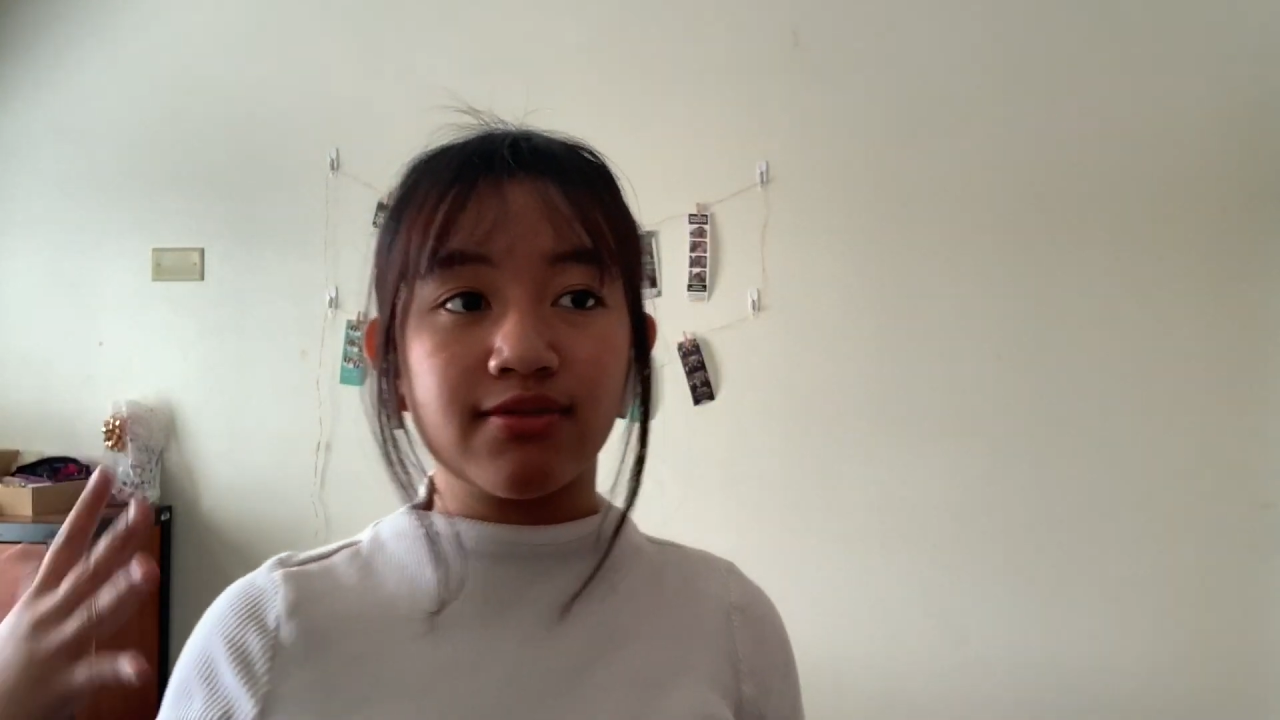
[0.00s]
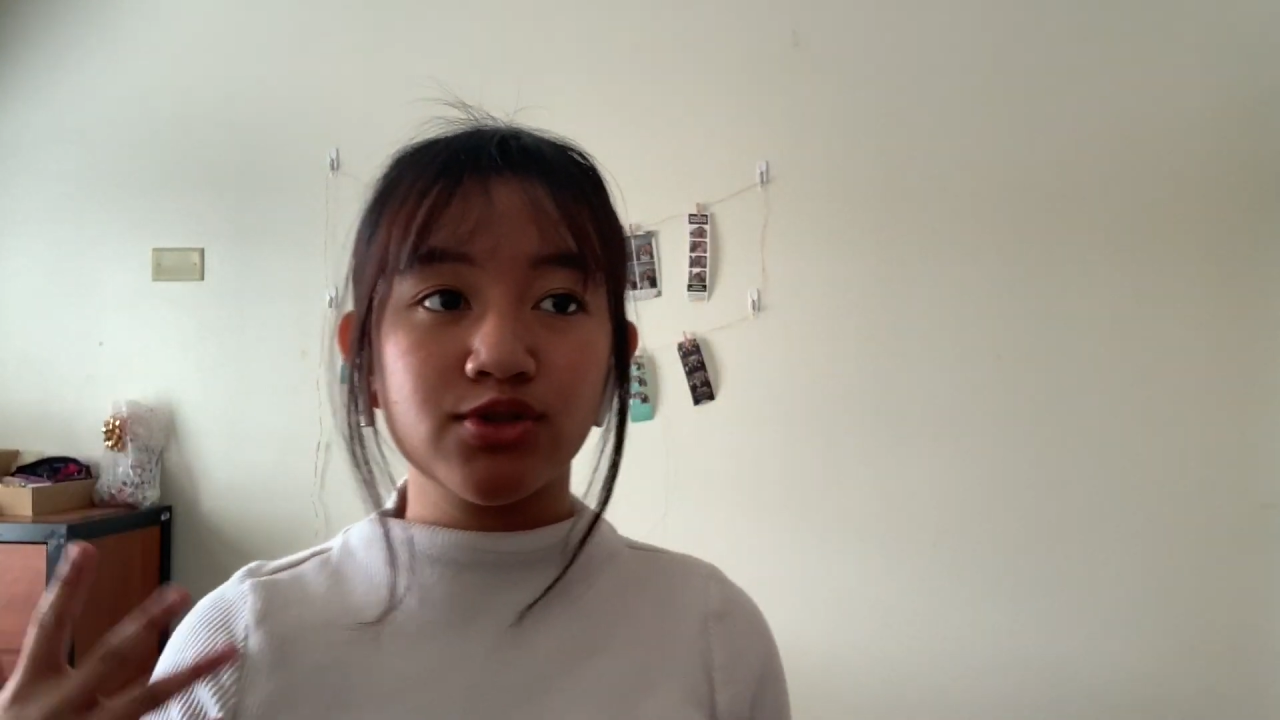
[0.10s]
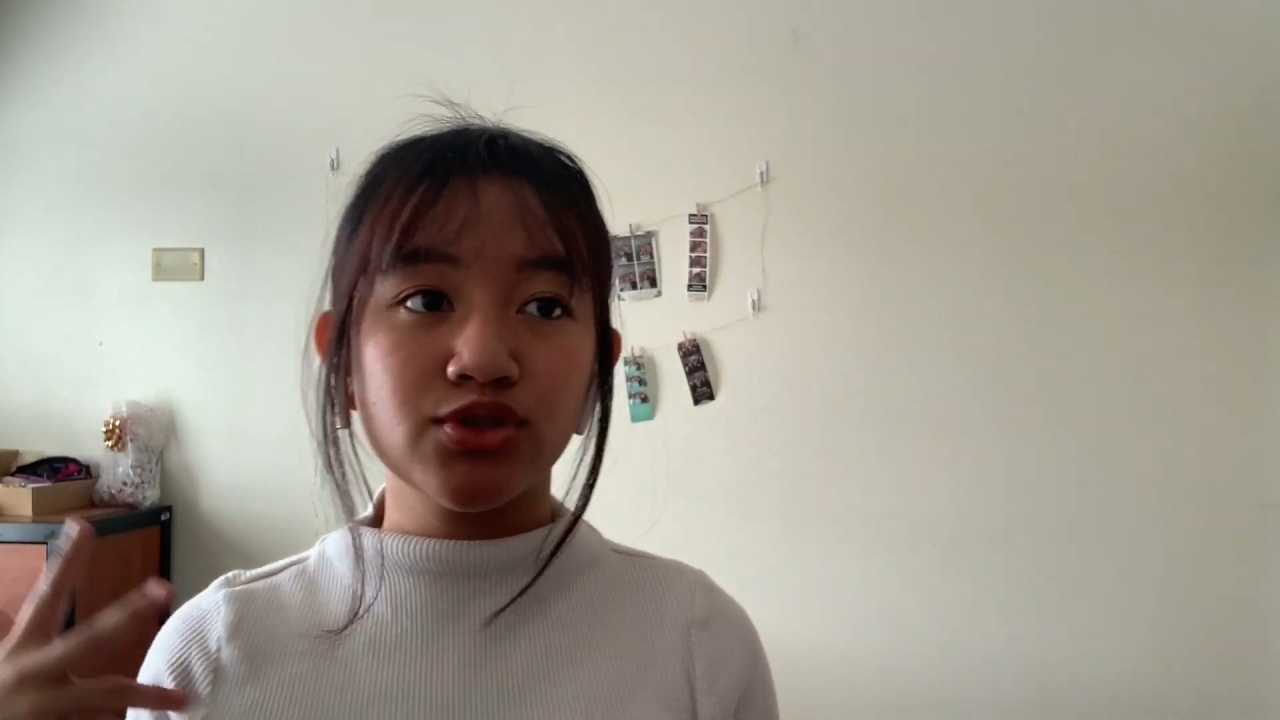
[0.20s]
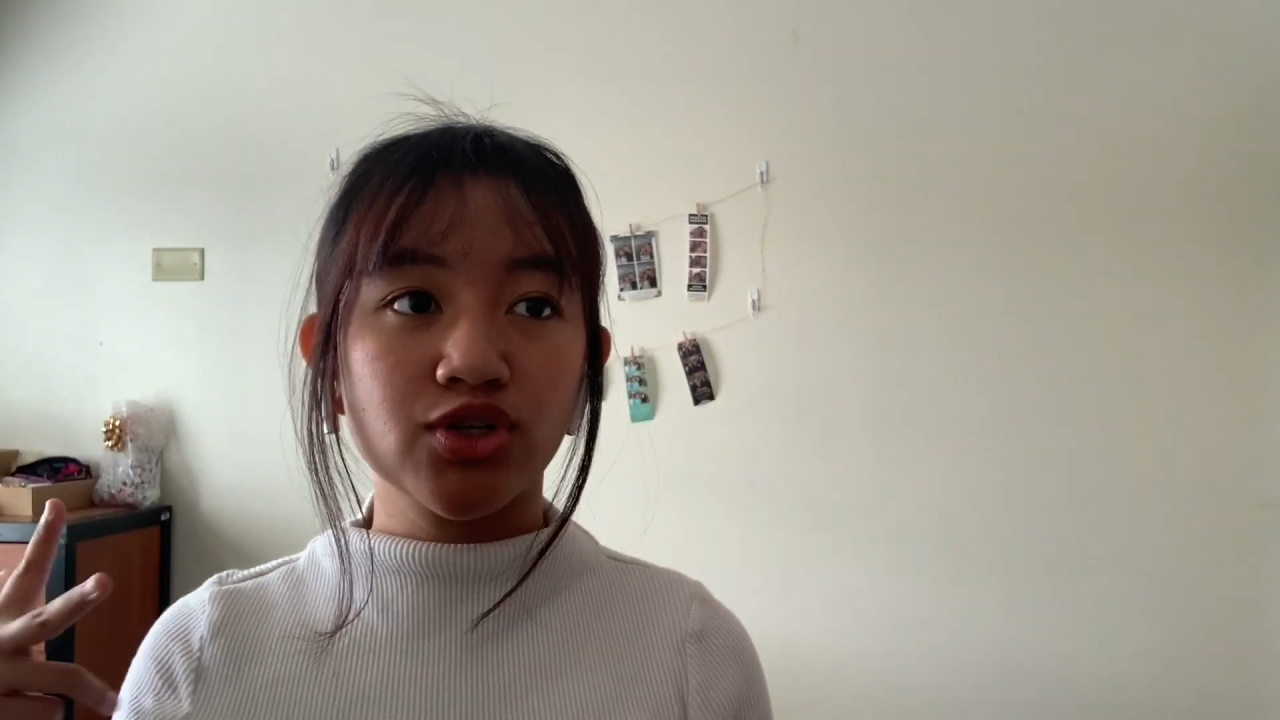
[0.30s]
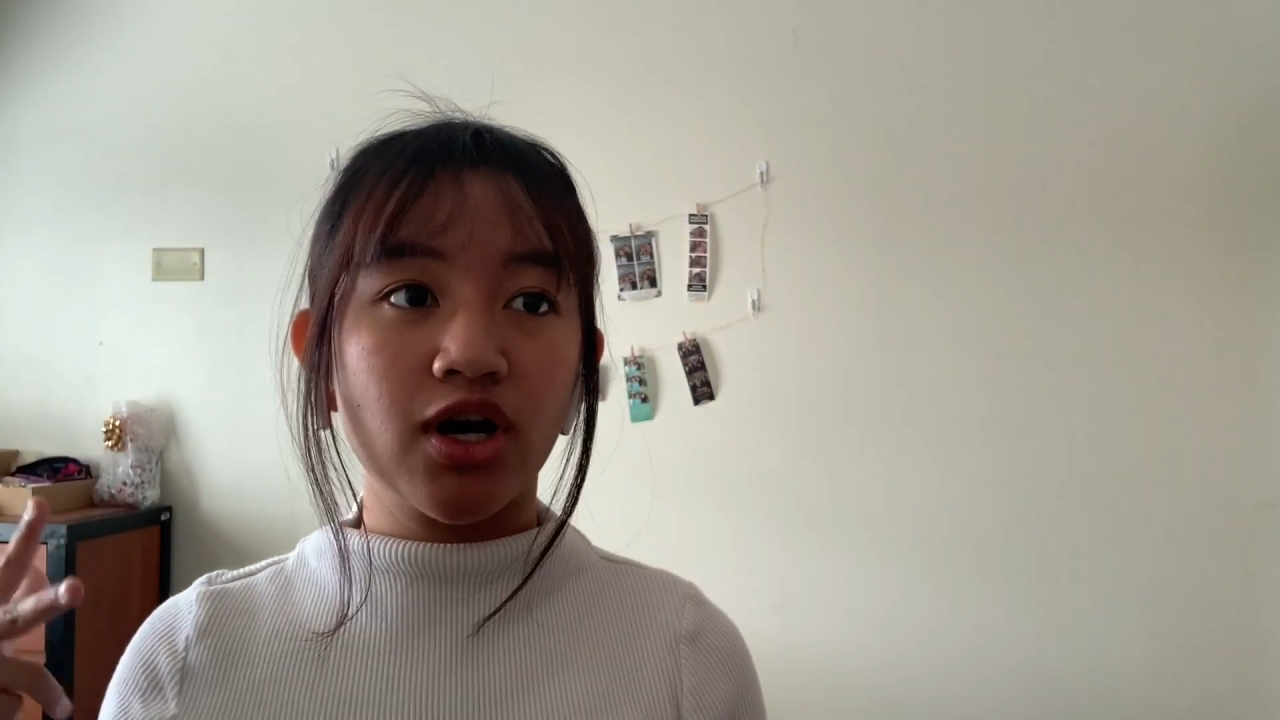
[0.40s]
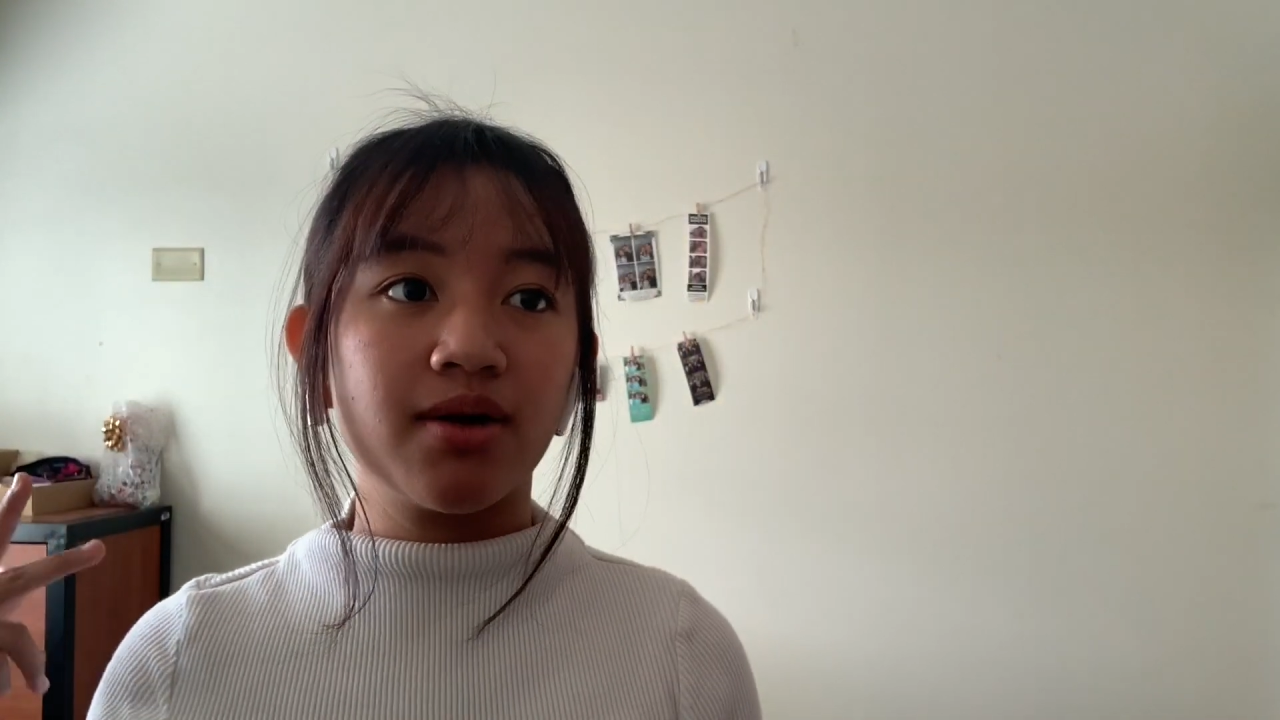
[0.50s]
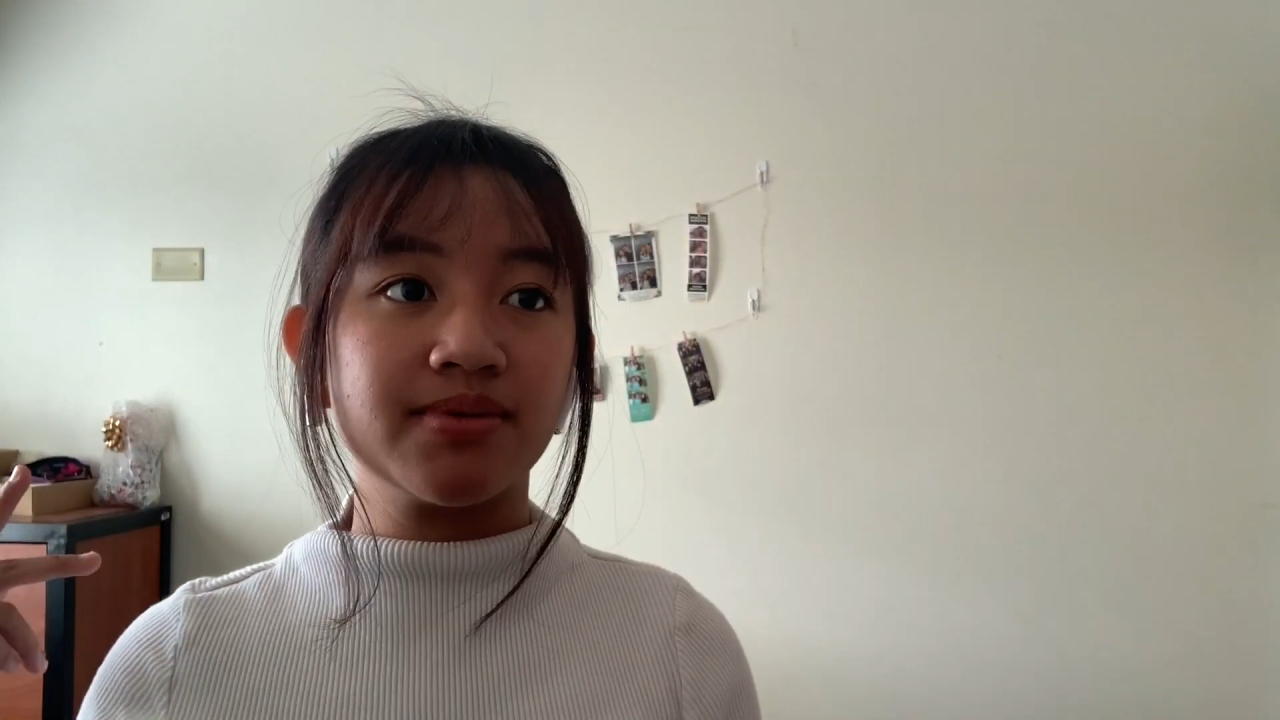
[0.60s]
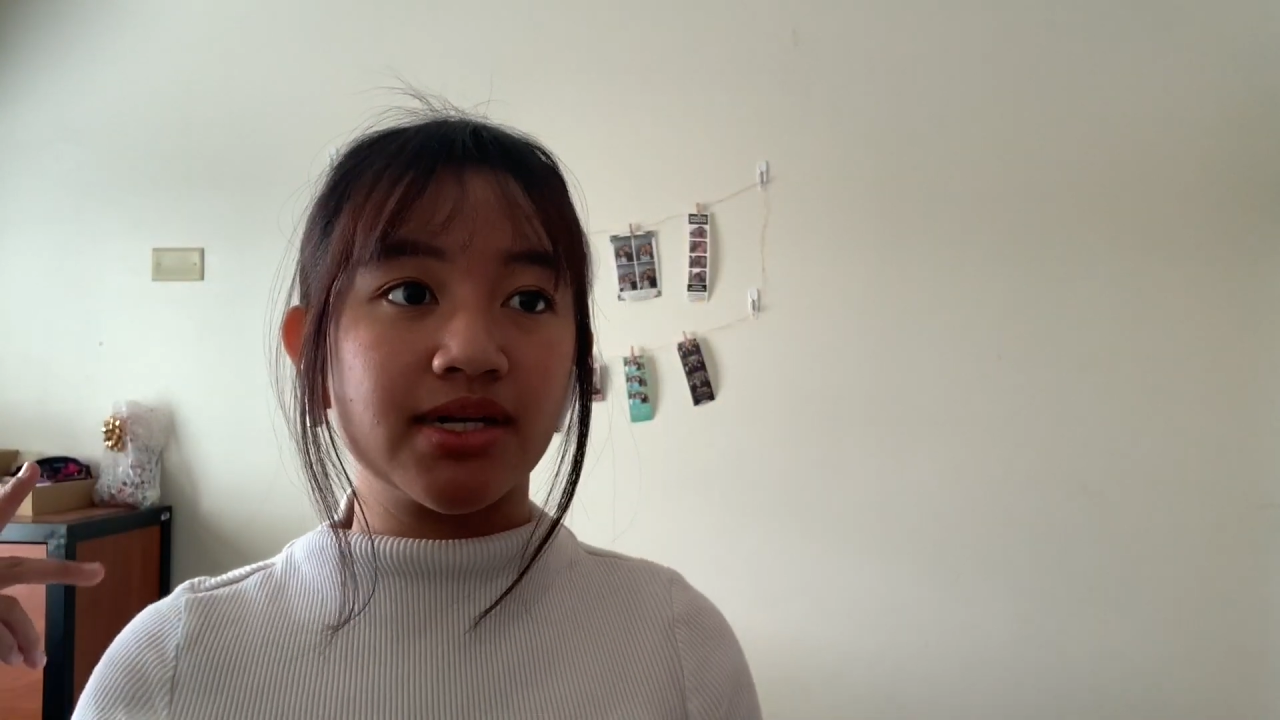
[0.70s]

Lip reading: have 2 jobs,